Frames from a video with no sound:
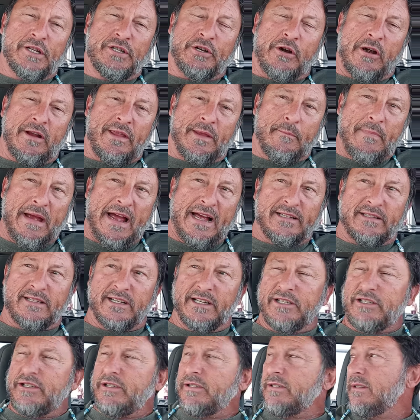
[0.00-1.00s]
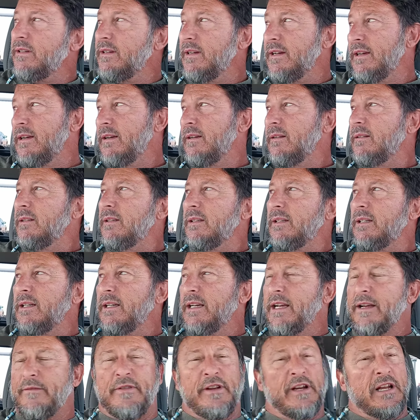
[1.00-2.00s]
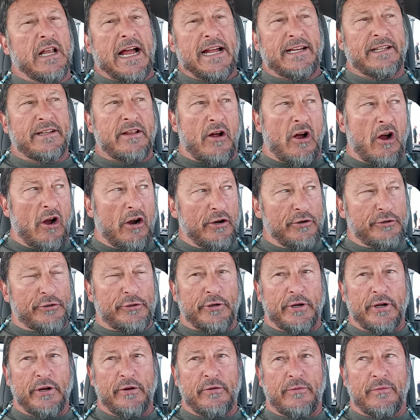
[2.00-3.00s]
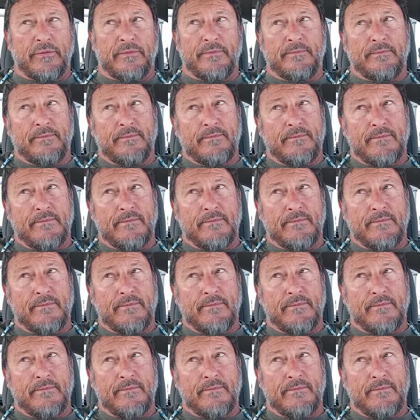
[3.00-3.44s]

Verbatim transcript: enjoyed the message. If you like the hard truth,